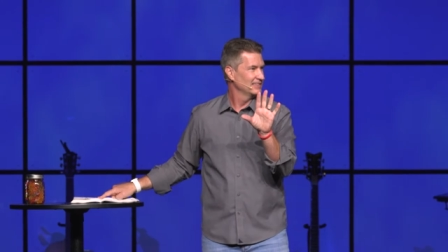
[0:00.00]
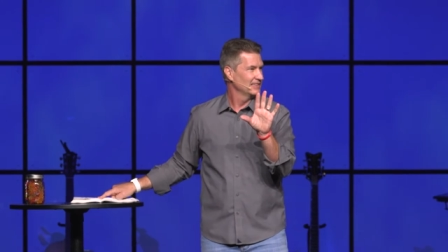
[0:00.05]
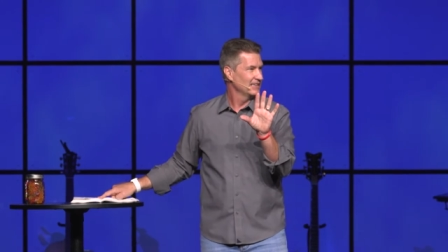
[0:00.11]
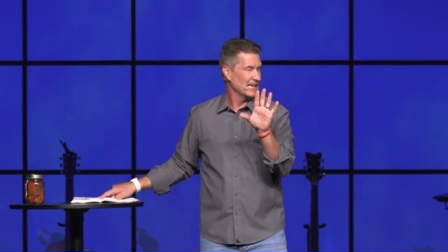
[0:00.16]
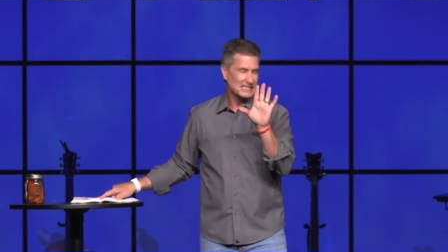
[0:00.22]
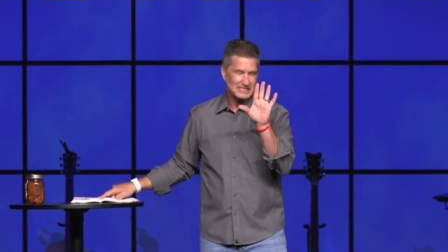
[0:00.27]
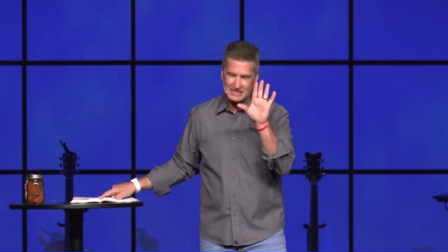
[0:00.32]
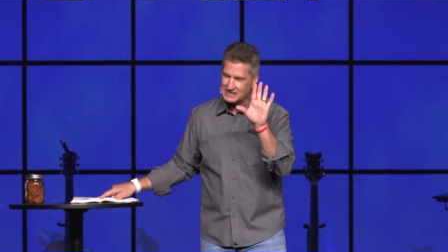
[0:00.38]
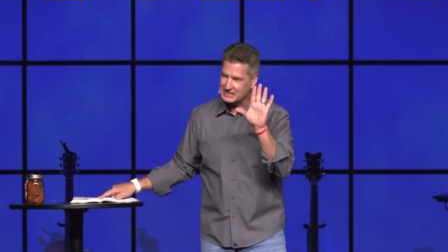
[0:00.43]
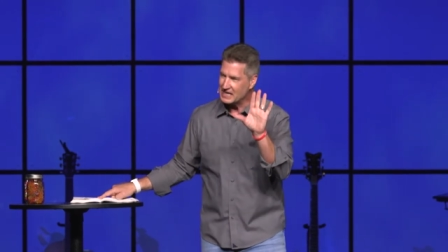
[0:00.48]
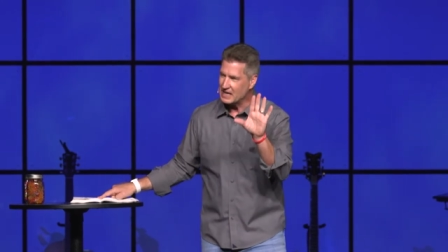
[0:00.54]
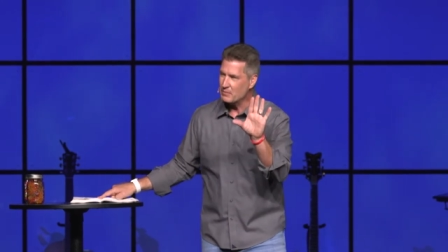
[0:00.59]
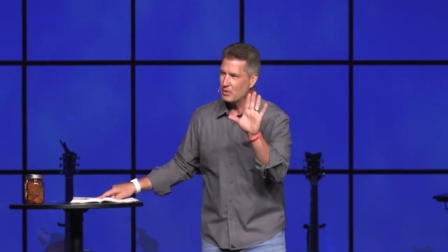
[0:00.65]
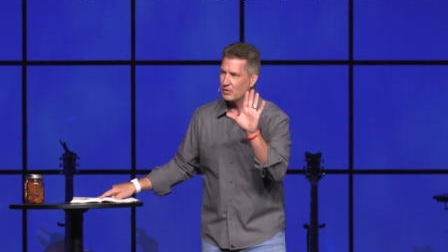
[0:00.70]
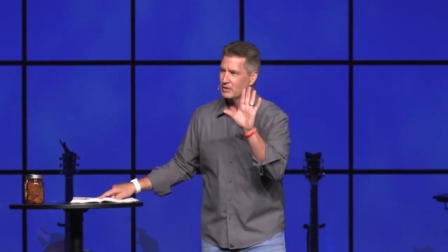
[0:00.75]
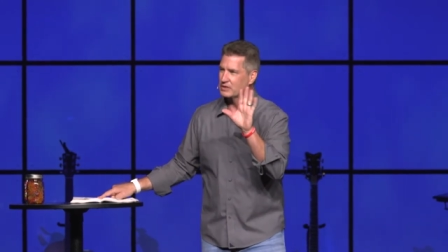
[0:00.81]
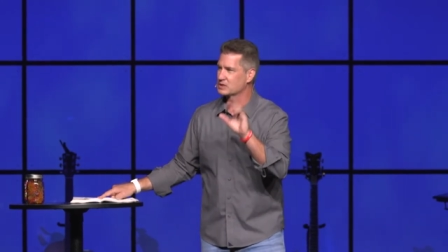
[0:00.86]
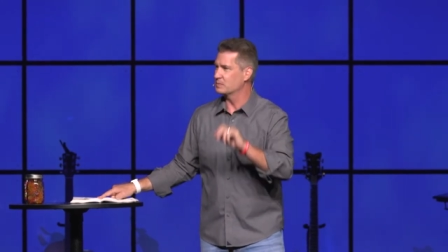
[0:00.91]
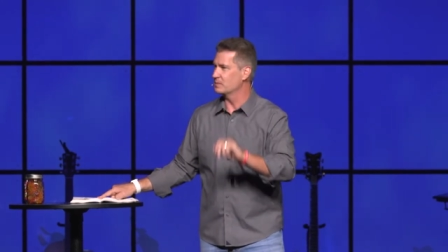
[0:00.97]
is the same
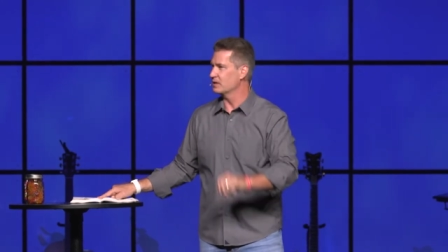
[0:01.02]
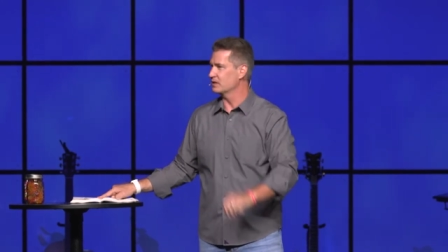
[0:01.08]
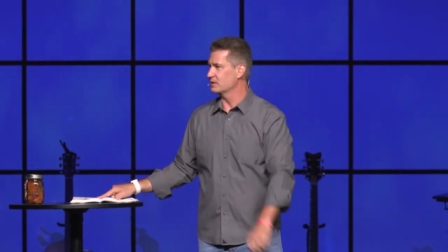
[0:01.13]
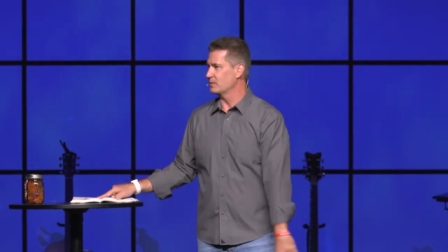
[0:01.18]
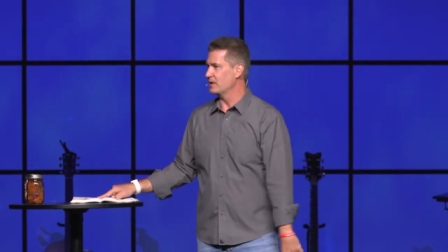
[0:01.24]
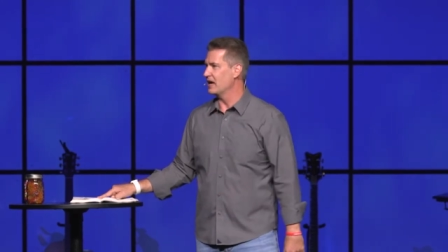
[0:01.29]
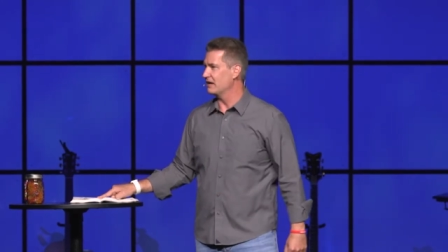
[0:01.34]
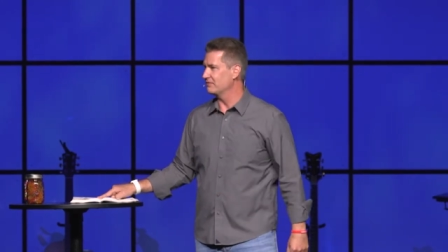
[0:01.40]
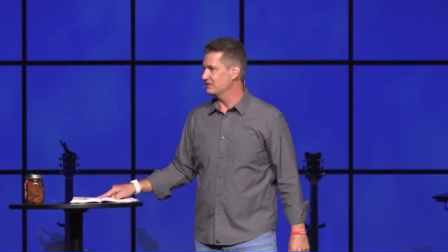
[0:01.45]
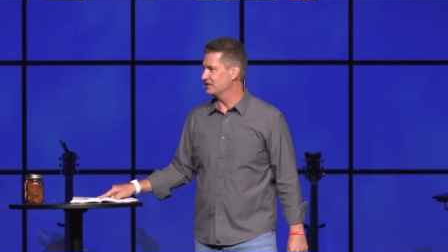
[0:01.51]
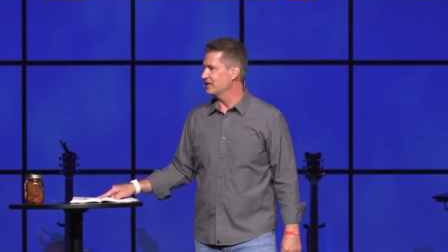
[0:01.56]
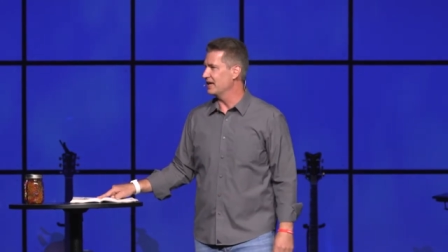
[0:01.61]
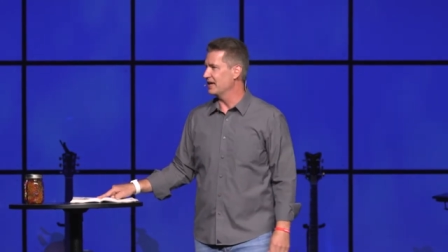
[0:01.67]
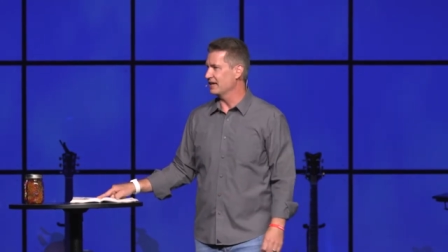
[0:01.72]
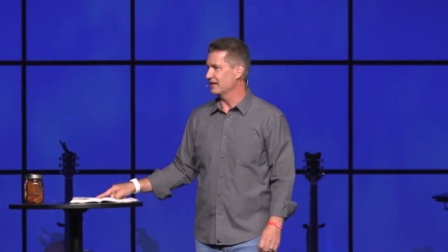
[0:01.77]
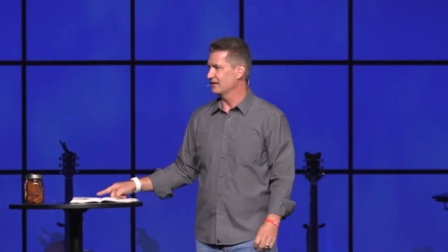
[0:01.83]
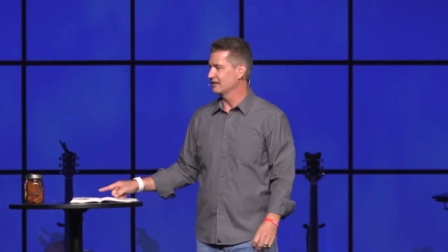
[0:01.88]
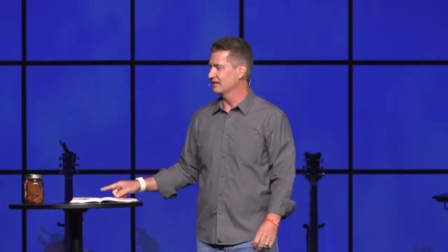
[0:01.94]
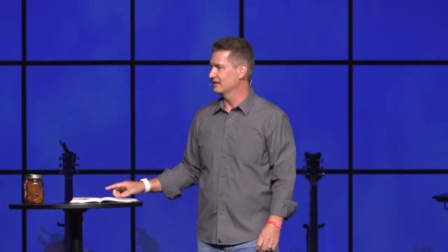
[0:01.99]
Holy Spirit that we have today.